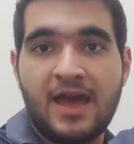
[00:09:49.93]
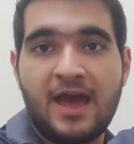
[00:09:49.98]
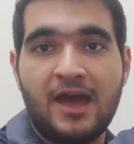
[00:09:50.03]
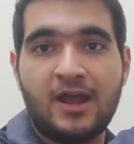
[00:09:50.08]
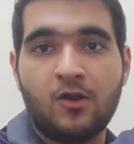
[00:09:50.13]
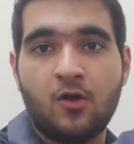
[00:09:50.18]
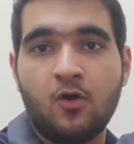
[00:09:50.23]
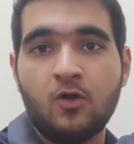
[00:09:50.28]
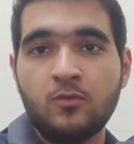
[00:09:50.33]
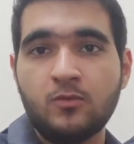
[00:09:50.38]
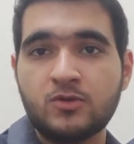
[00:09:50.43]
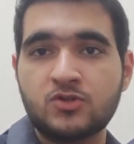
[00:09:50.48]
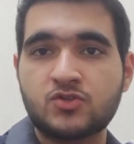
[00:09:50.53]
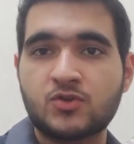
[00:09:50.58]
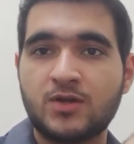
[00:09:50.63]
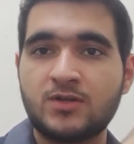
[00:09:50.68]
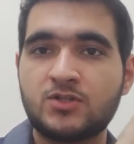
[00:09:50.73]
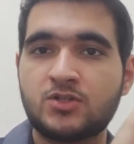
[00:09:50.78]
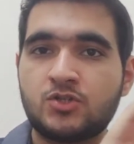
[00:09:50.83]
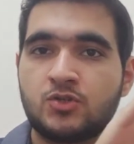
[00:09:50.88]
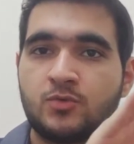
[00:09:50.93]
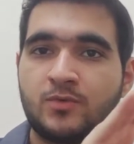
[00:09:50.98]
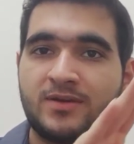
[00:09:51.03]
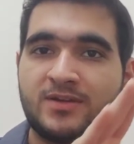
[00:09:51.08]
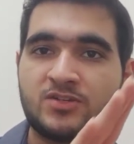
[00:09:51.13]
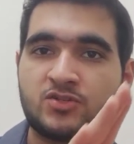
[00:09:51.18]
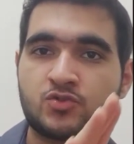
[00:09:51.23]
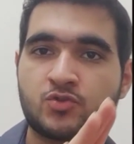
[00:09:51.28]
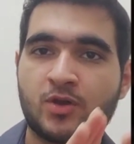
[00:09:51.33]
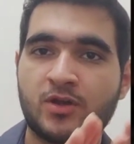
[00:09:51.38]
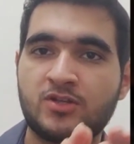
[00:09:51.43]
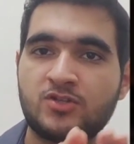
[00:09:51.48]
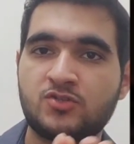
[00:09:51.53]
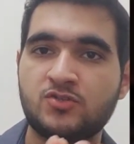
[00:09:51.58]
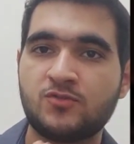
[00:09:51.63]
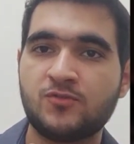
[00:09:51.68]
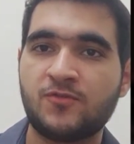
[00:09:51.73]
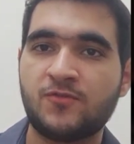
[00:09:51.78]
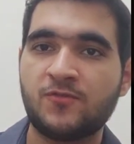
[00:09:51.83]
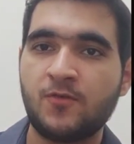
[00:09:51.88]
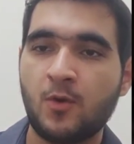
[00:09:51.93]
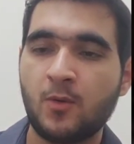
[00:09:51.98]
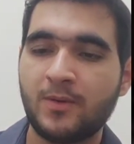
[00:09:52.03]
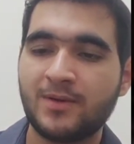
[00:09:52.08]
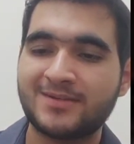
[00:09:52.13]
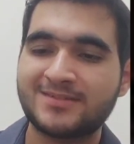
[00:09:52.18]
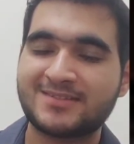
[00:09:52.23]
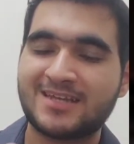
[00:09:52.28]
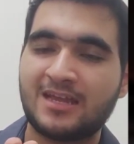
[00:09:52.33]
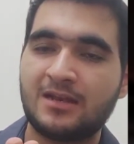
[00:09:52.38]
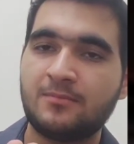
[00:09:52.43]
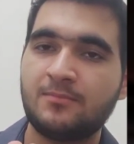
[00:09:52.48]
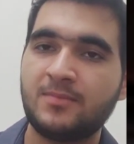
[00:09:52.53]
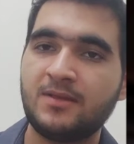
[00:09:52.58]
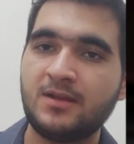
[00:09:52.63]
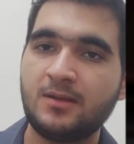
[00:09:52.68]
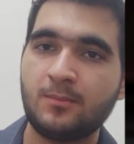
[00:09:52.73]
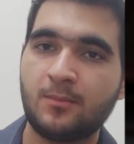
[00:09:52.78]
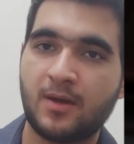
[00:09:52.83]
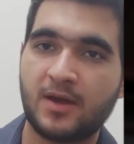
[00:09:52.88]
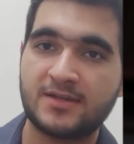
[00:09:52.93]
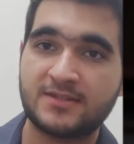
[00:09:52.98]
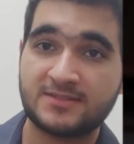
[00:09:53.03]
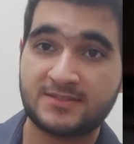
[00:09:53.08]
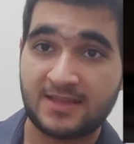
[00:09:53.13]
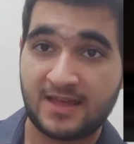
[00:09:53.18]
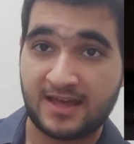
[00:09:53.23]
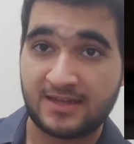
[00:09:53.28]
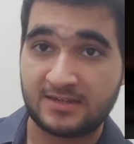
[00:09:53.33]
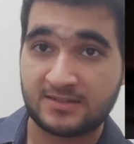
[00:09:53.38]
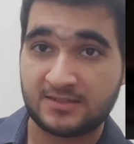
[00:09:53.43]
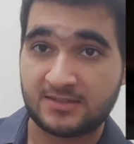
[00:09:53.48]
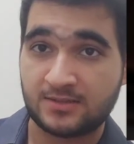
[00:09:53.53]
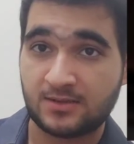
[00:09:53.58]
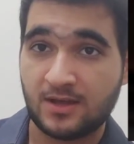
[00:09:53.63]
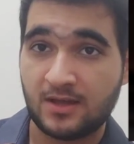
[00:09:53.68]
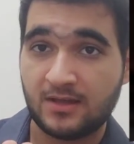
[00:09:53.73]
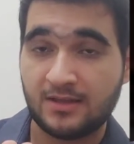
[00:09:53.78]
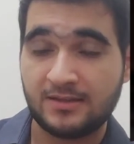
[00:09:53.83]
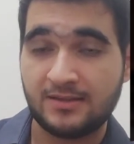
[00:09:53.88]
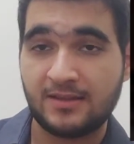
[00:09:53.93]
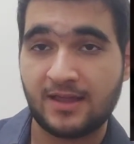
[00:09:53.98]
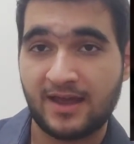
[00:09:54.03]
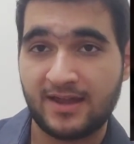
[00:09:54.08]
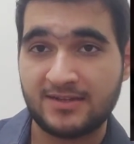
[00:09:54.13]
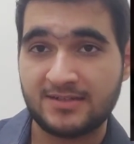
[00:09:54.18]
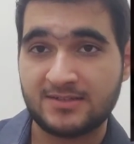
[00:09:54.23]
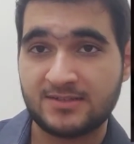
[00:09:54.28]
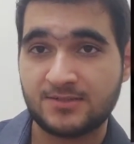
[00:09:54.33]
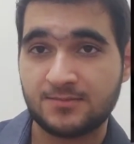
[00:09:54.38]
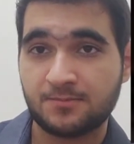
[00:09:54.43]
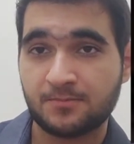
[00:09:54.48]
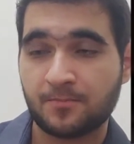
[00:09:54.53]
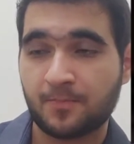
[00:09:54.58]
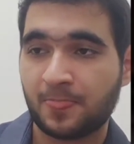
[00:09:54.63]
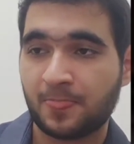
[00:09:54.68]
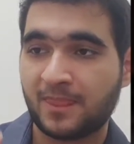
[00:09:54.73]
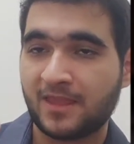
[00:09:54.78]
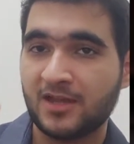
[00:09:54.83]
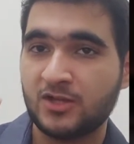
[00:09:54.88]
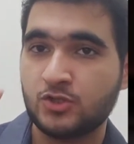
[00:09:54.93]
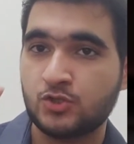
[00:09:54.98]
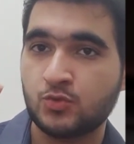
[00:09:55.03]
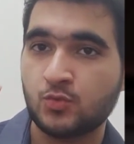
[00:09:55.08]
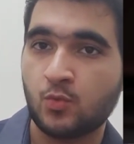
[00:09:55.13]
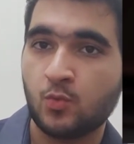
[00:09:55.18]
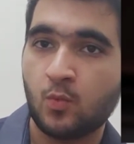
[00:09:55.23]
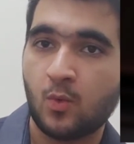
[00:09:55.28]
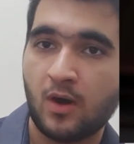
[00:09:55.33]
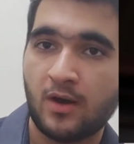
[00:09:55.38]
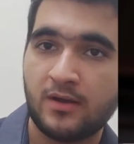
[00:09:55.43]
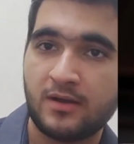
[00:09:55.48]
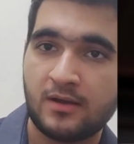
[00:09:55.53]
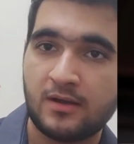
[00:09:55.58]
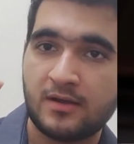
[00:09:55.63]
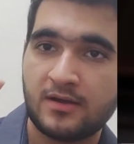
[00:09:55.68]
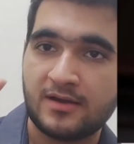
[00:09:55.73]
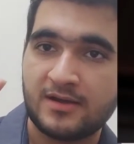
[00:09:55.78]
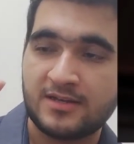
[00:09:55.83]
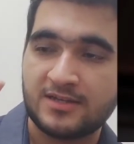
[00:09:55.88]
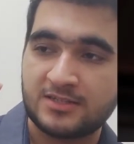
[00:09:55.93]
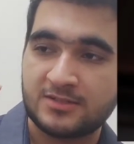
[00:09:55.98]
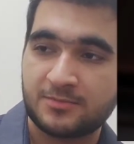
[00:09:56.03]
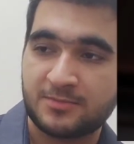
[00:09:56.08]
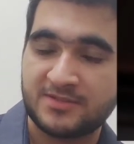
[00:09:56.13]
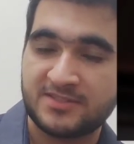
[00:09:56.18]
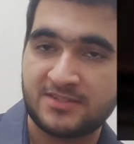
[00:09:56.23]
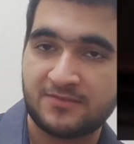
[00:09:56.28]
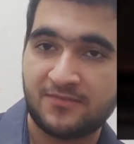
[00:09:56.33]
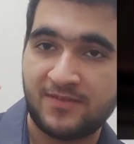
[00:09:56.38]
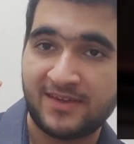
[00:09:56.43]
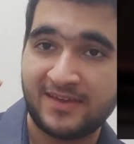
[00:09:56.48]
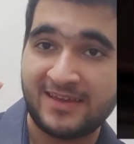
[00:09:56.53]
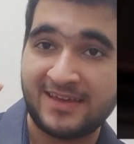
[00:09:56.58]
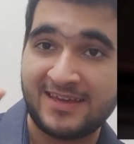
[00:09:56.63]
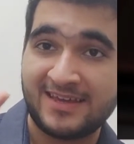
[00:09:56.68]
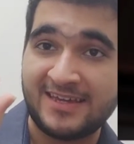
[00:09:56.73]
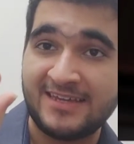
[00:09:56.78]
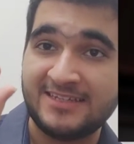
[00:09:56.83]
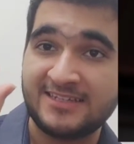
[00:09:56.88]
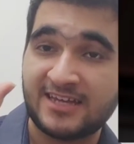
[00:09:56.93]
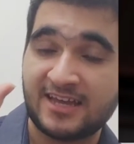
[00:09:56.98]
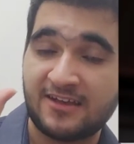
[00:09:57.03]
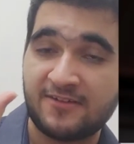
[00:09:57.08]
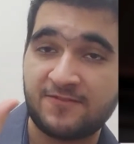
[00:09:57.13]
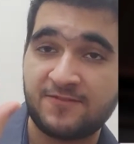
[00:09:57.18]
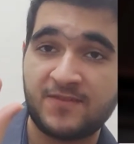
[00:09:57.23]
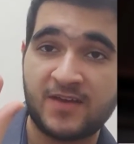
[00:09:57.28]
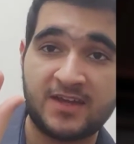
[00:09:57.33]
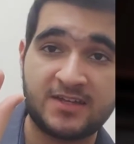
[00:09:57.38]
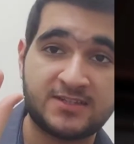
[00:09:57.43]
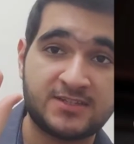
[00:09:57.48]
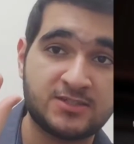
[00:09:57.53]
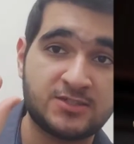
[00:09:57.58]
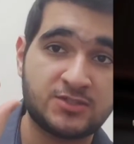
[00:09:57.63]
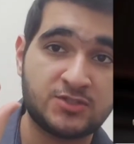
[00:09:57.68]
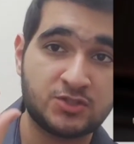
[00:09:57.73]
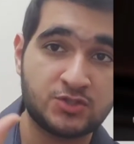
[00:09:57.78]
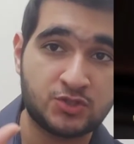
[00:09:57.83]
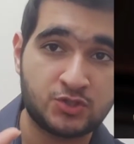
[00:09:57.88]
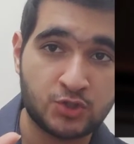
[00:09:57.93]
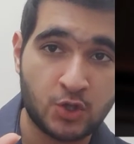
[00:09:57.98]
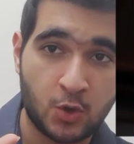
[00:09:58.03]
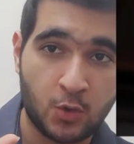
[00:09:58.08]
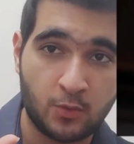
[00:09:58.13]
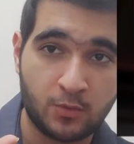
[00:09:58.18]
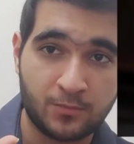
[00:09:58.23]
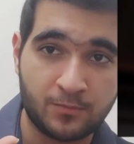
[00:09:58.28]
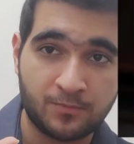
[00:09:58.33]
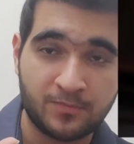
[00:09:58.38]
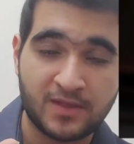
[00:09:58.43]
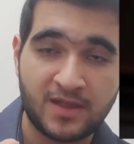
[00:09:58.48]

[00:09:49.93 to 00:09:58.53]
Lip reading: and all we're trying to do is trying to focus and minimize that light into one specific heat affected zone.